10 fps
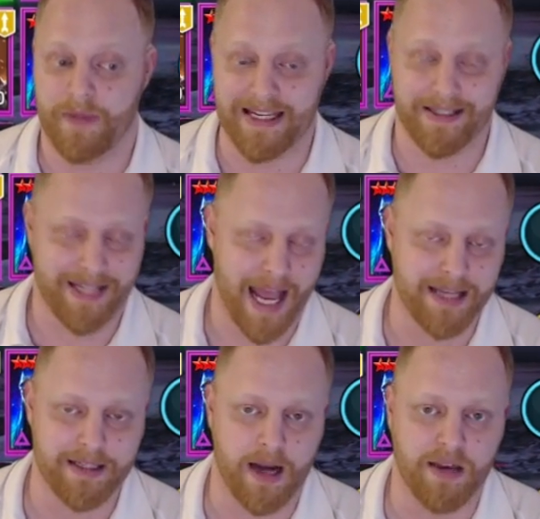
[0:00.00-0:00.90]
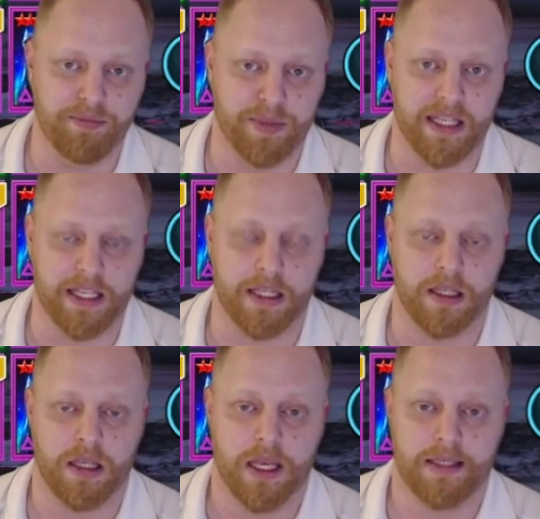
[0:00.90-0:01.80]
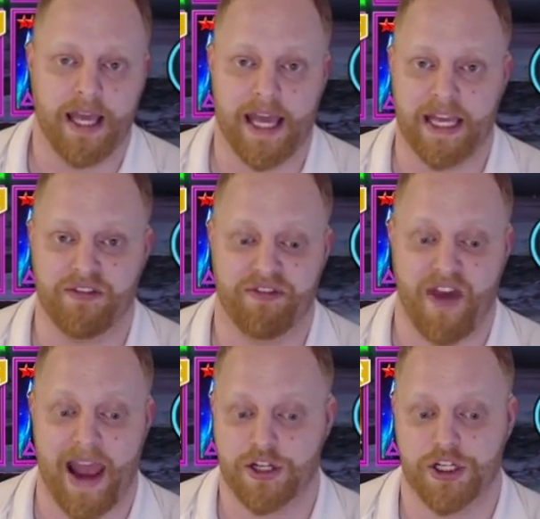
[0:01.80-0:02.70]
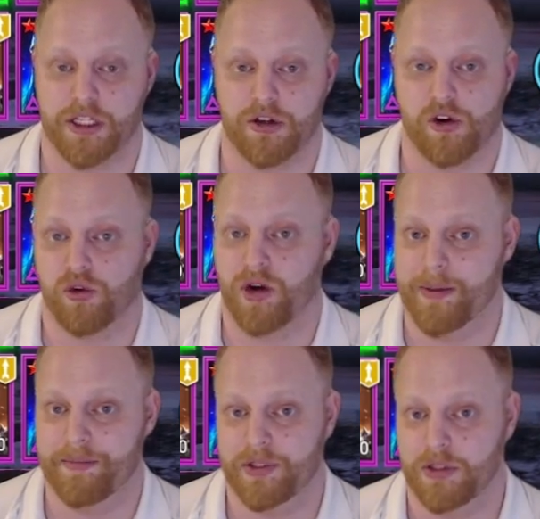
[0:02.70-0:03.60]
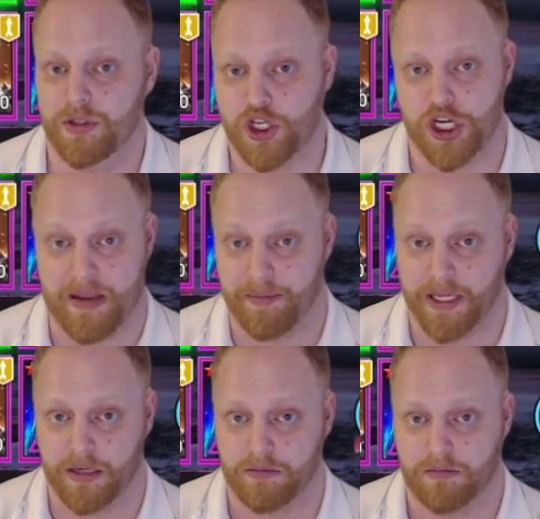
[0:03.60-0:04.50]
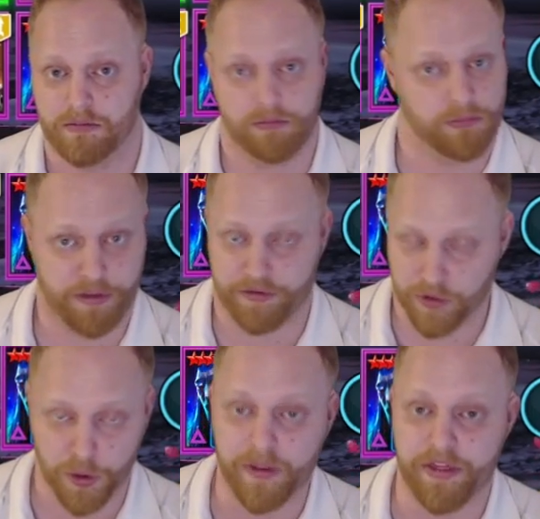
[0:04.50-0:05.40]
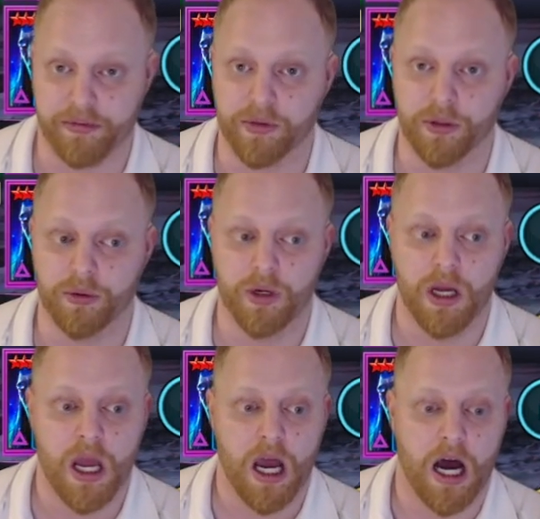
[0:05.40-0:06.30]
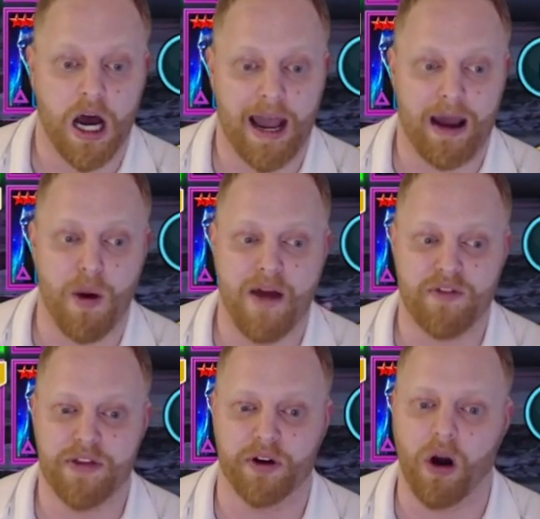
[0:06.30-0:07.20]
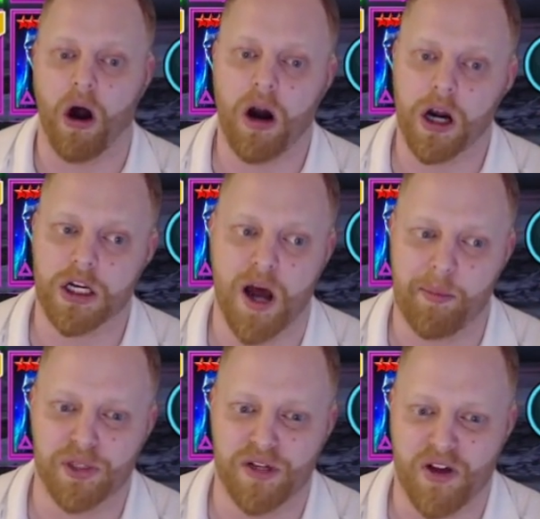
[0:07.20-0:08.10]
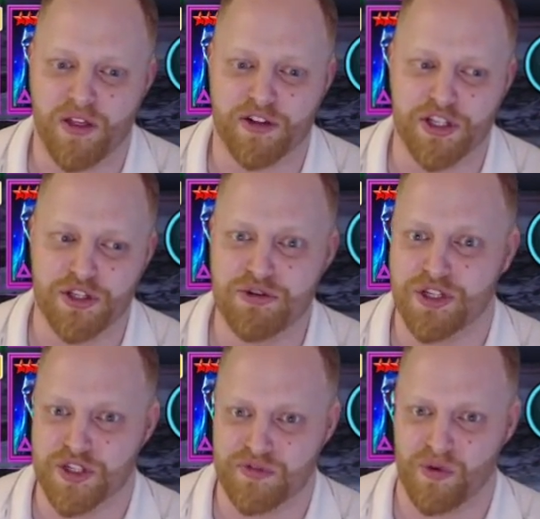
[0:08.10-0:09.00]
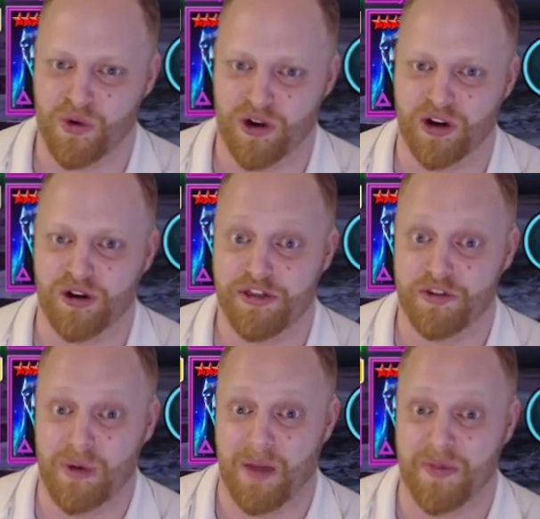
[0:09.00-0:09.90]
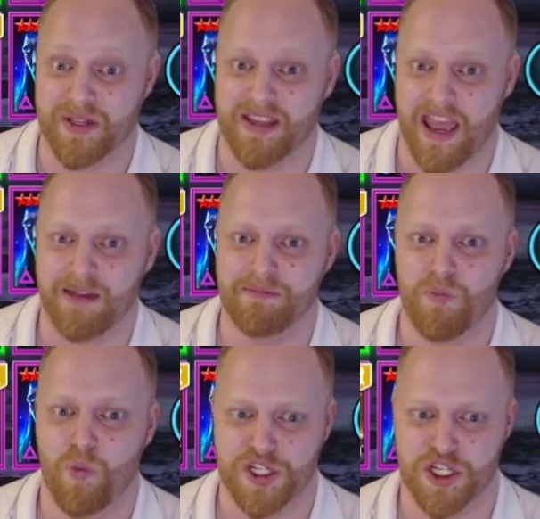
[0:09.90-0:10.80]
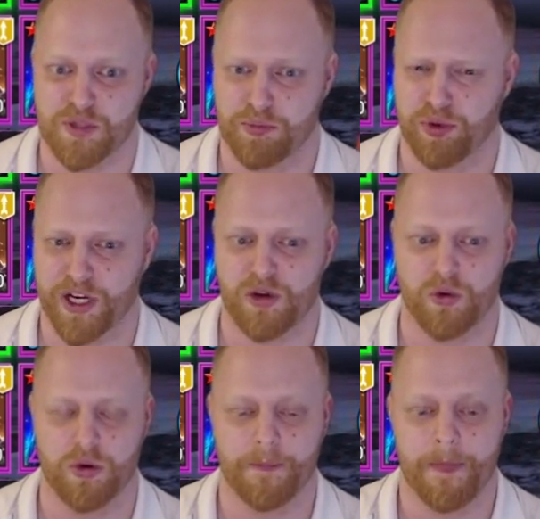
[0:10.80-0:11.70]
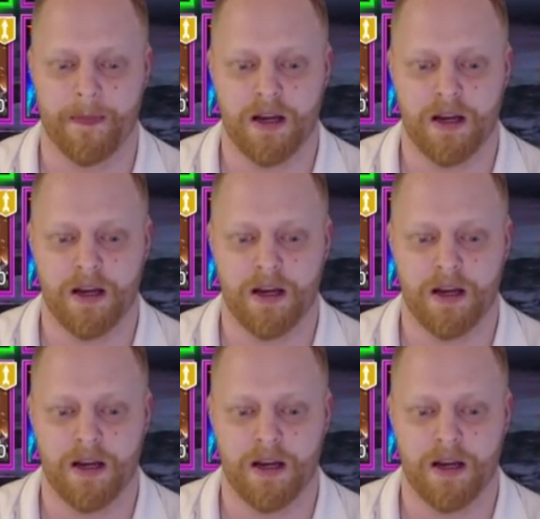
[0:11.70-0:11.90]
intended on being a faction crypt champion through and through. However, there are a couple of other uses for her throughout this game, which is pretty cool.